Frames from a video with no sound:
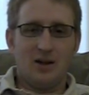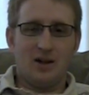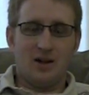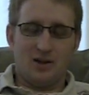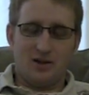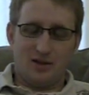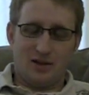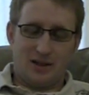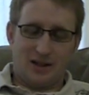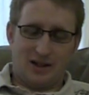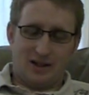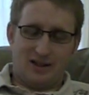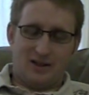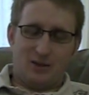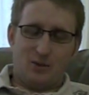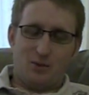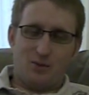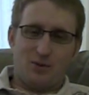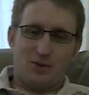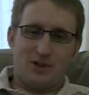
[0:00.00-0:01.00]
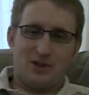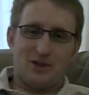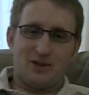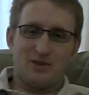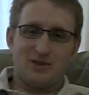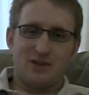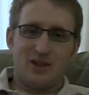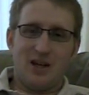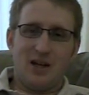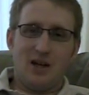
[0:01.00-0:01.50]
Alright,
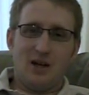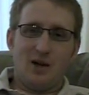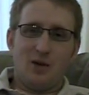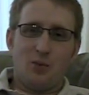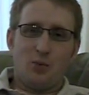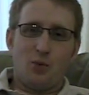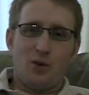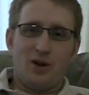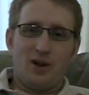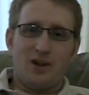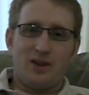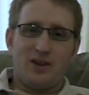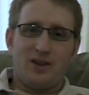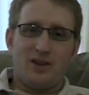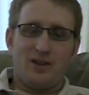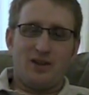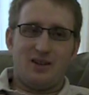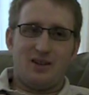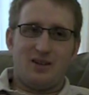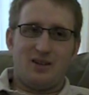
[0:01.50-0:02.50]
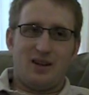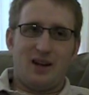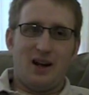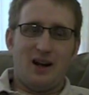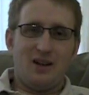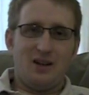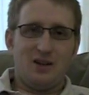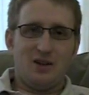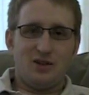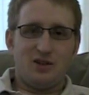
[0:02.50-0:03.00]
well, with
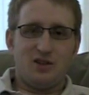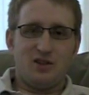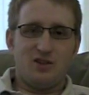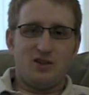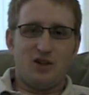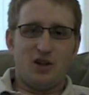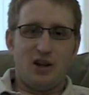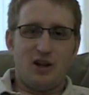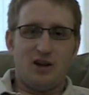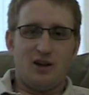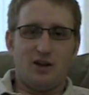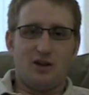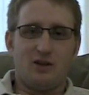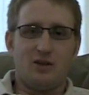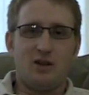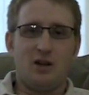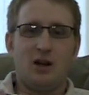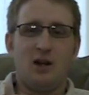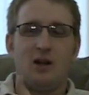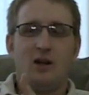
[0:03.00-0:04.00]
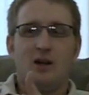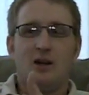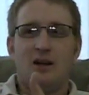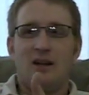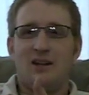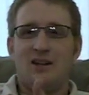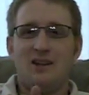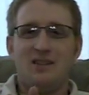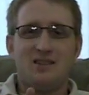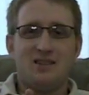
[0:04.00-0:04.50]
10 years in jail,
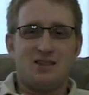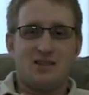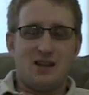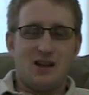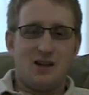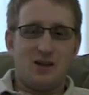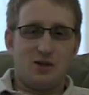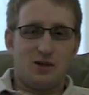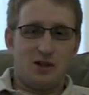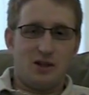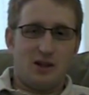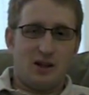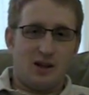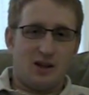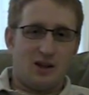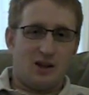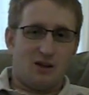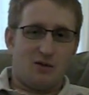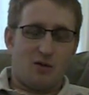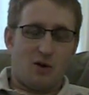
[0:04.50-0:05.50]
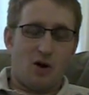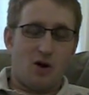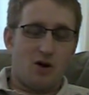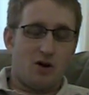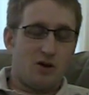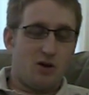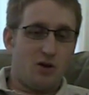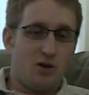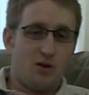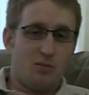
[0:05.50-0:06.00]
it doesn't say you did anything
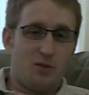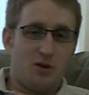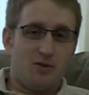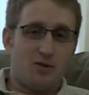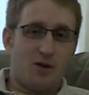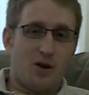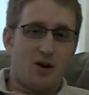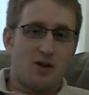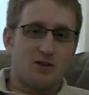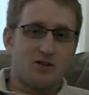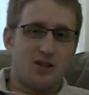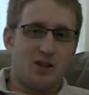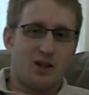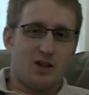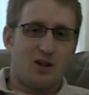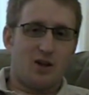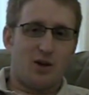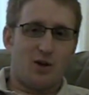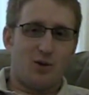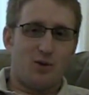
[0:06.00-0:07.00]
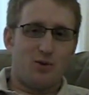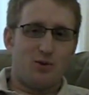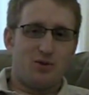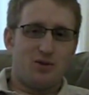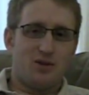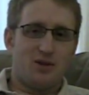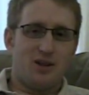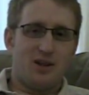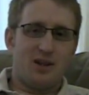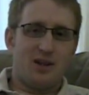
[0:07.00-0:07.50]
wrong. You could be wrongly
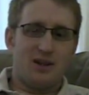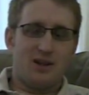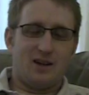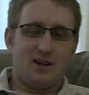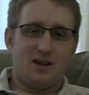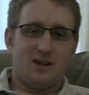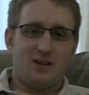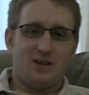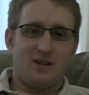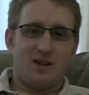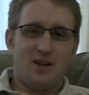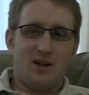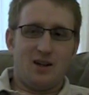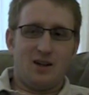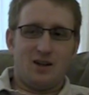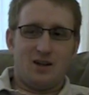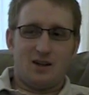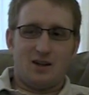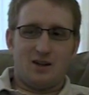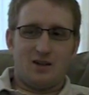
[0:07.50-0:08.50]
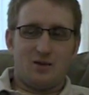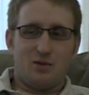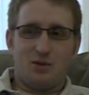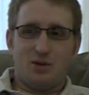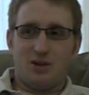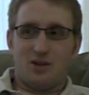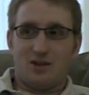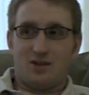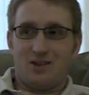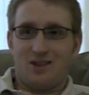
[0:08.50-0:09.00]
accused, and guess
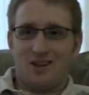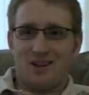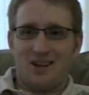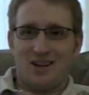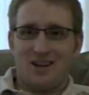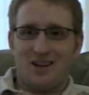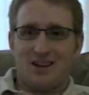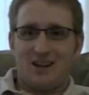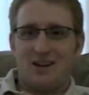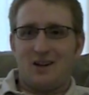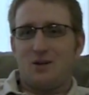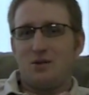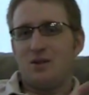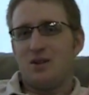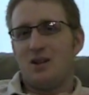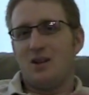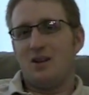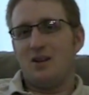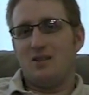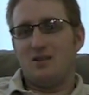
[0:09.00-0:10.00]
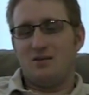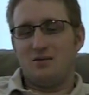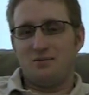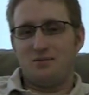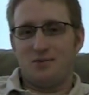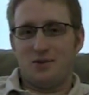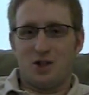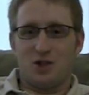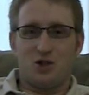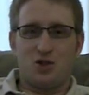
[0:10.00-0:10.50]
what? You get out,
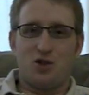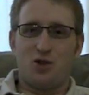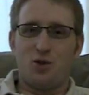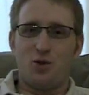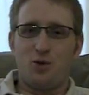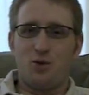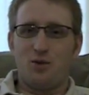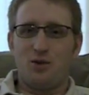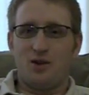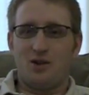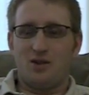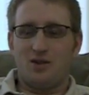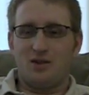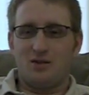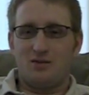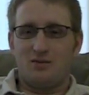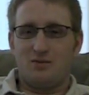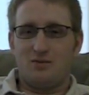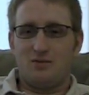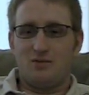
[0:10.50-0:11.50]
you sue the